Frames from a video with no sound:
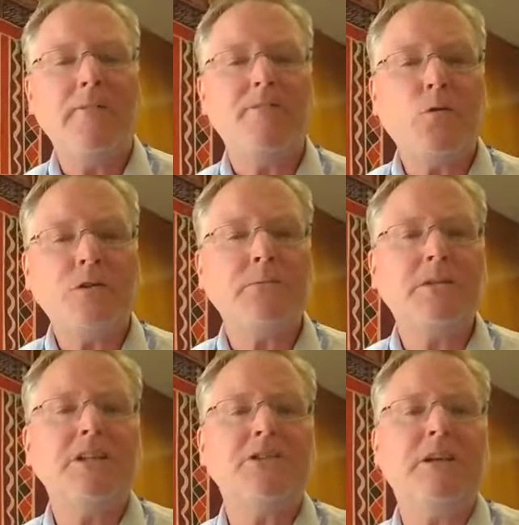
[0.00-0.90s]

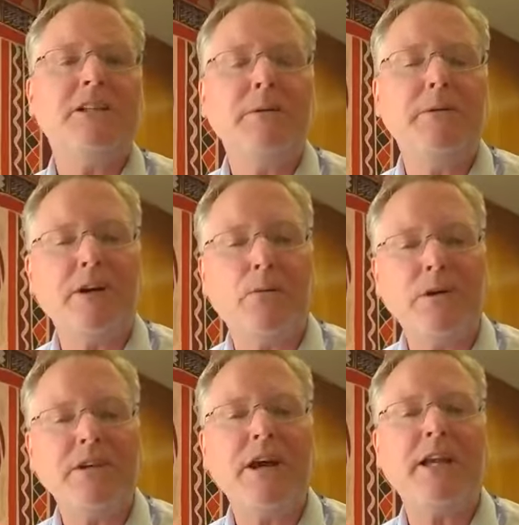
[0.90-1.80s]
Forcibly displaced people that
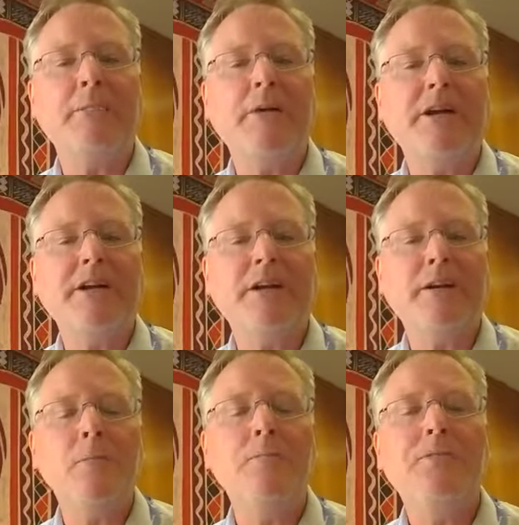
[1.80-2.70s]
we're talking about
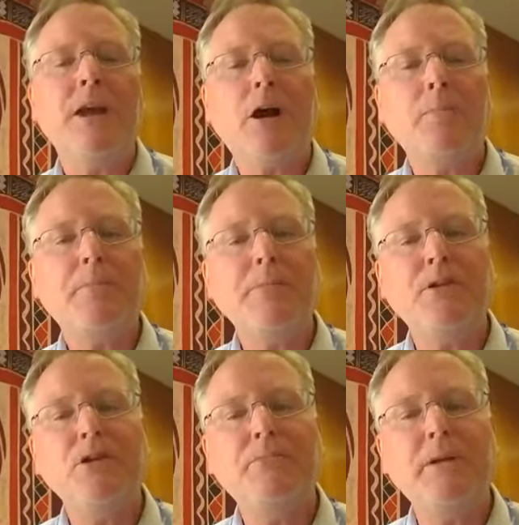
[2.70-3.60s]
here are
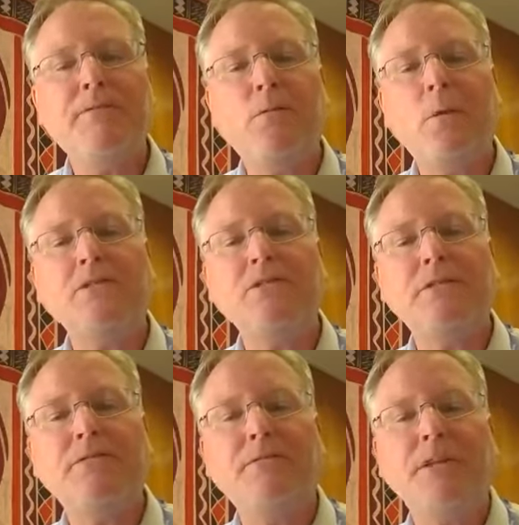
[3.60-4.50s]
people who've been forced to
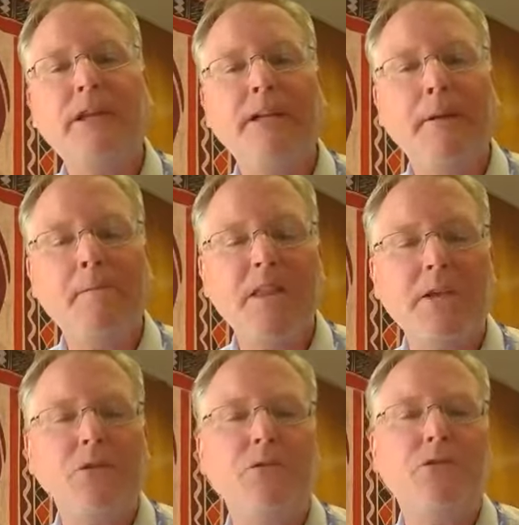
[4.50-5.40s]
flee
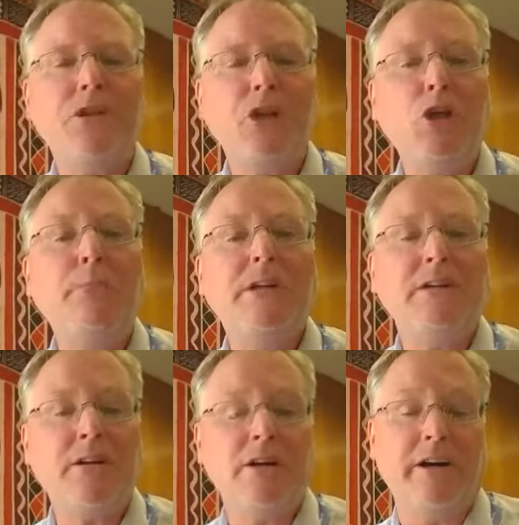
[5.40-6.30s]
due to
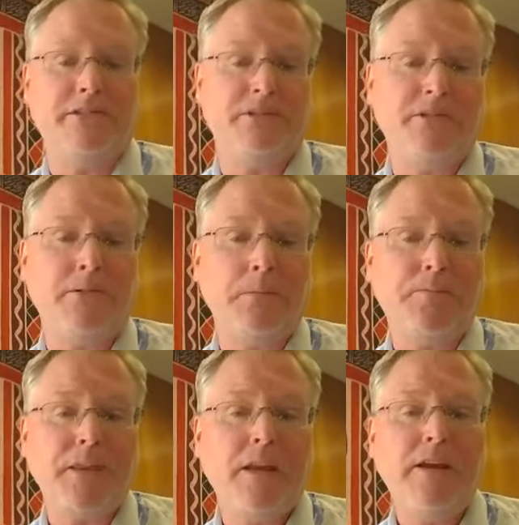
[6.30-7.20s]
human causes.
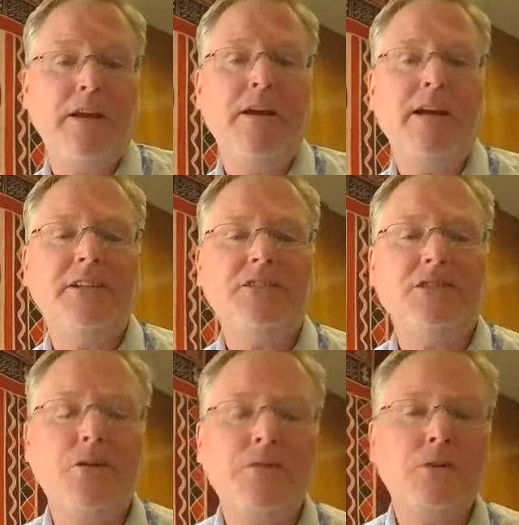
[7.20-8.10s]
And
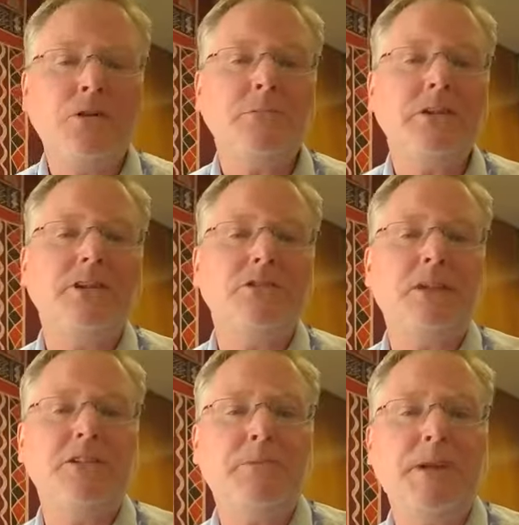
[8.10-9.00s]
so forcibly
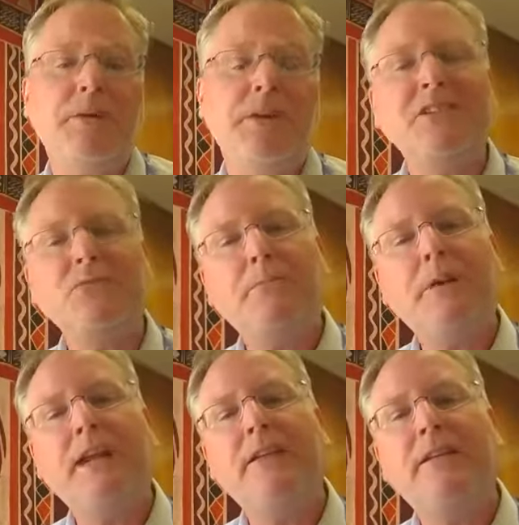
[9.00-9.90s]
displaced people, and this would
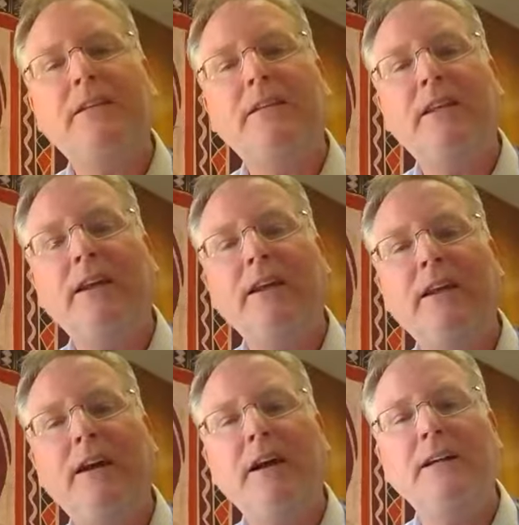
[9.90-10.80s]
be
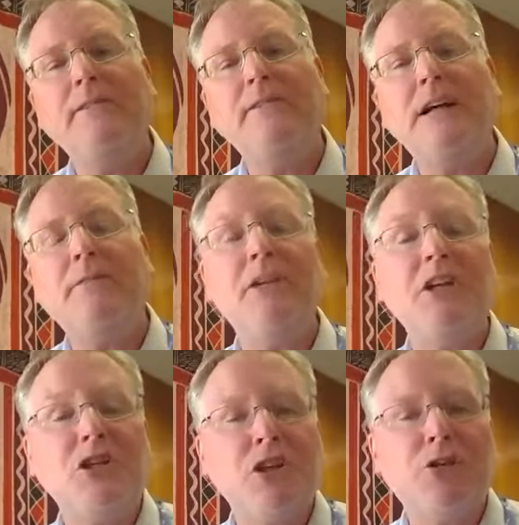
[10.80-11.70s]
the
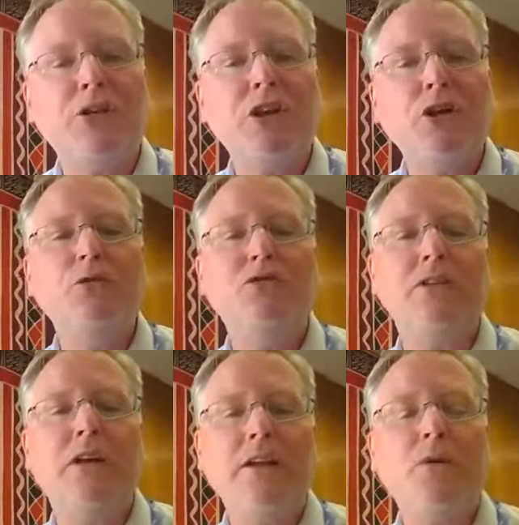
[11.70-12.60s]
definition or the
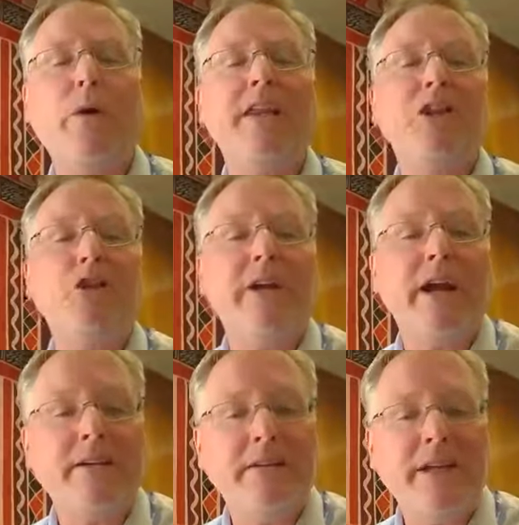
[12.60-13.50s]
way the
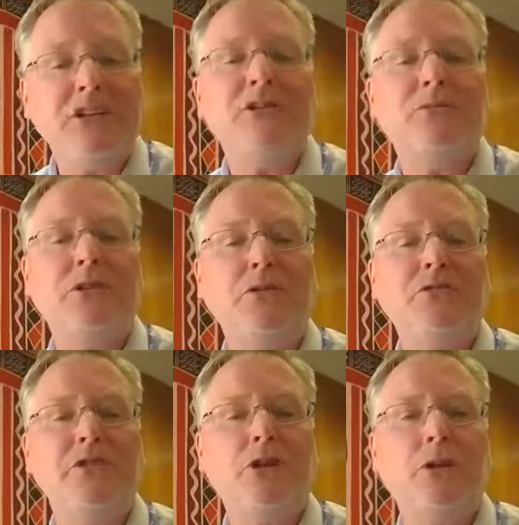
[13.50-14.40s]
United Nations would
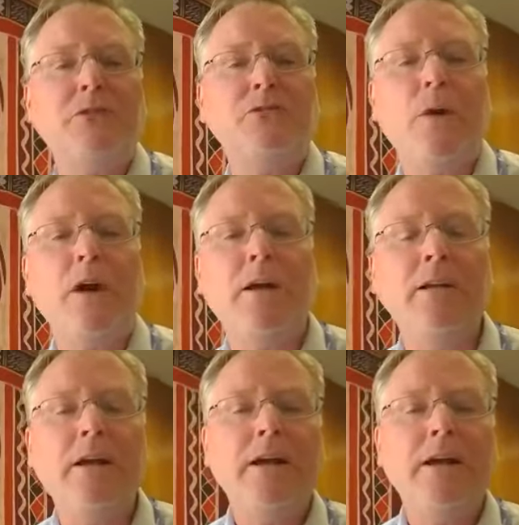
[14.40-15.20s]
use the term as well.